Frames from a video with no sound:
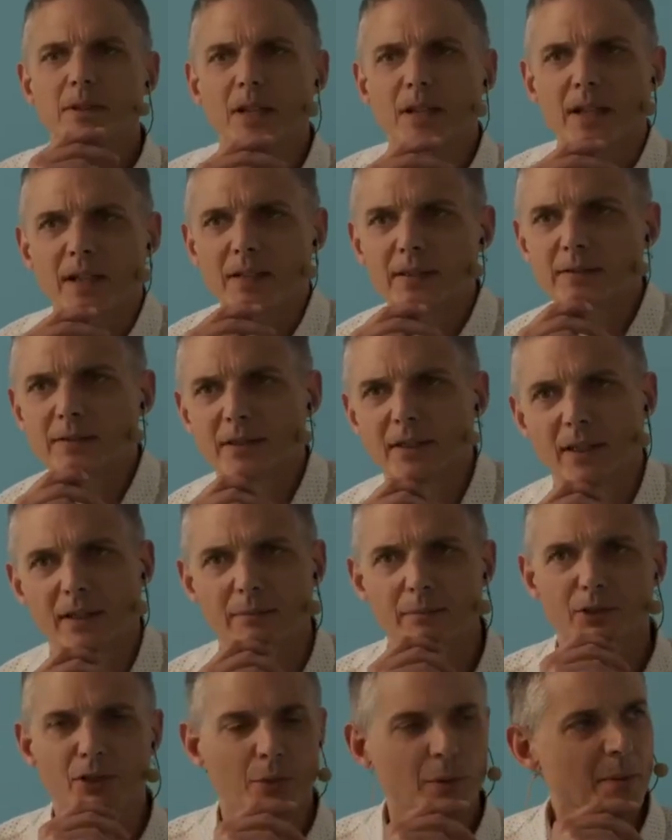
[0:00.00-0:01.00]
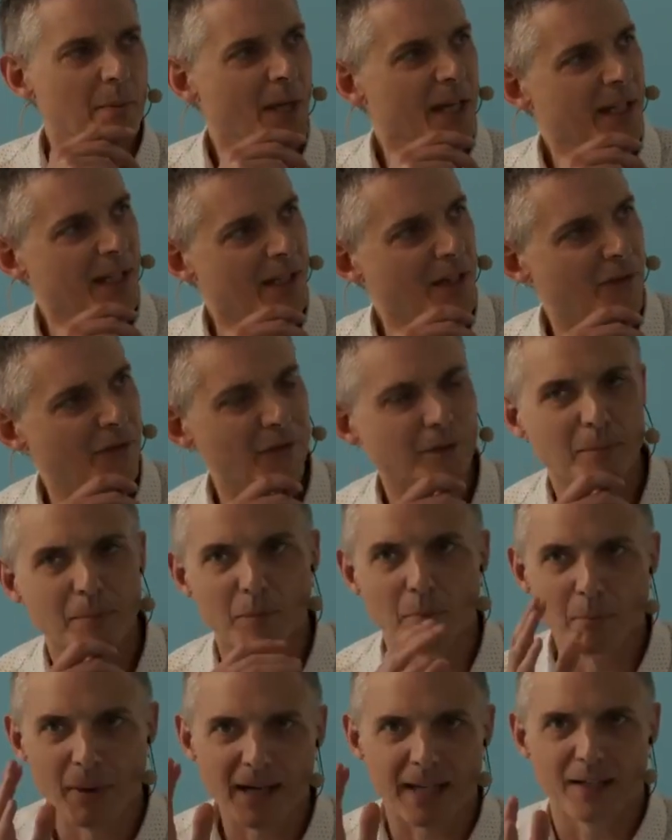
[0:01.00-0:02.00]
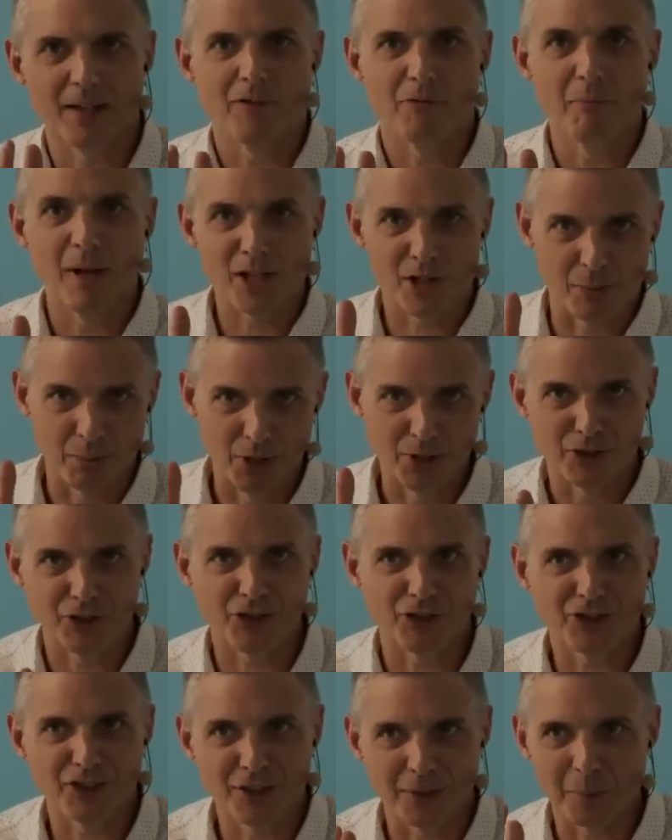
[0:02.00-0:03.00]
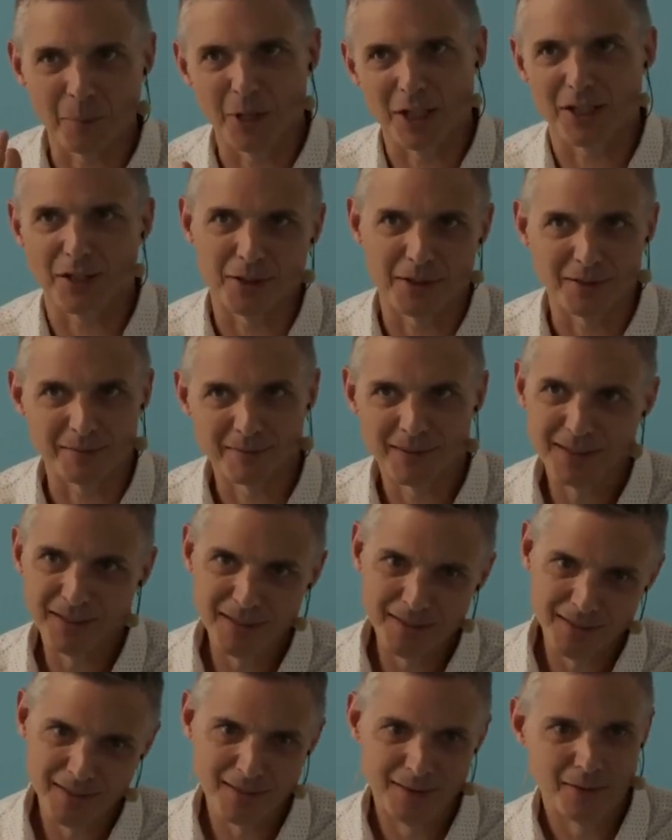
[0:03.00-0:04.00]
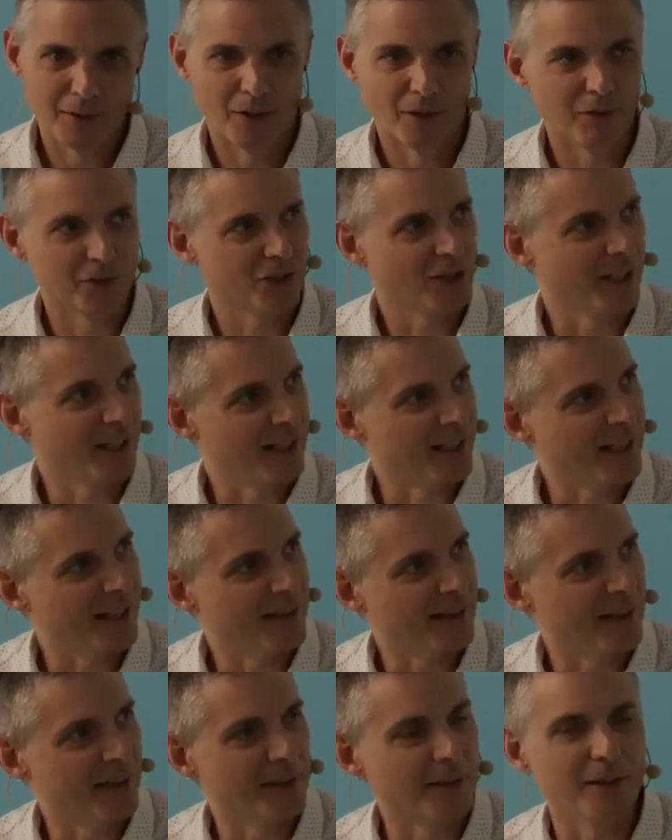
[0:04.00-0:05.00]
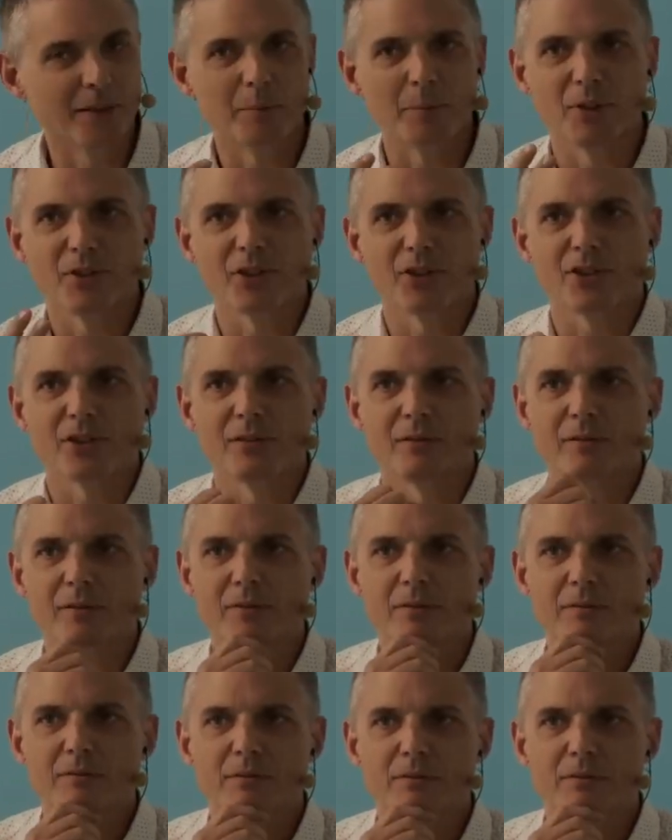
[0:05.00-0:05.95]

Okay. Yeah. So we make enough measurements, and we can obviously get the position